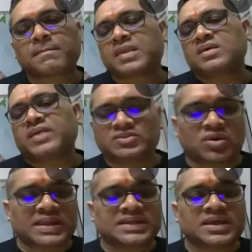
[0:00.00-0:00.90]
Right. So now you
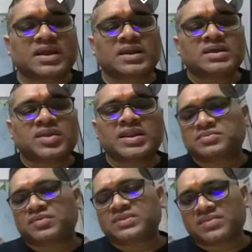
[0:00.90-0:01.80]
can see there are three types of
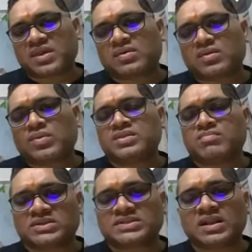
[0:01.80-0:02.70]
things we are seeing in the MOT
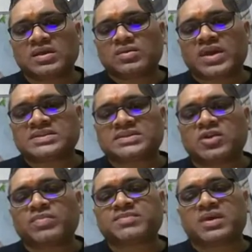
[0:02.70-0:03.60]
cell. We are seeing
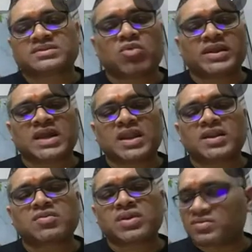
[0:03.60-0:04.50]
cytoplasmic Russell bodies and
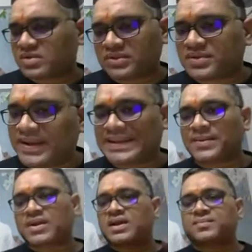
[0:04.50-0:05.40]
intranuclear Russell bodies. Right.
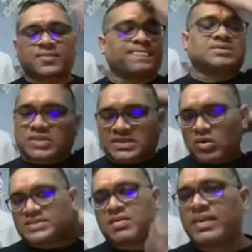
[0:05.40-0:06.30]
Clear? So that is how
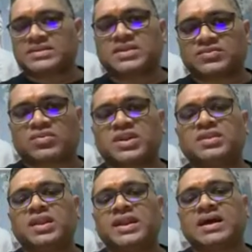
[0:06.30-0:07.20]
examiner will be asking. This was the question in the
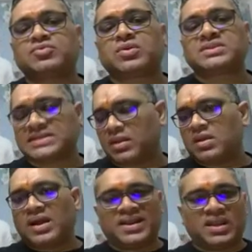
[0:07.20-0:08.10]
NEET exam 2016.
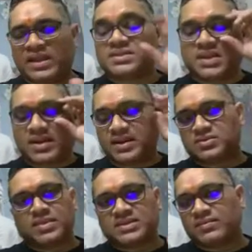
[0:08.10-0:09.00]
Identify this cell, right? So
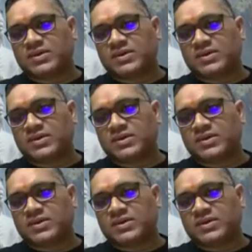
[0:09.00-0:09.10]
similar cell was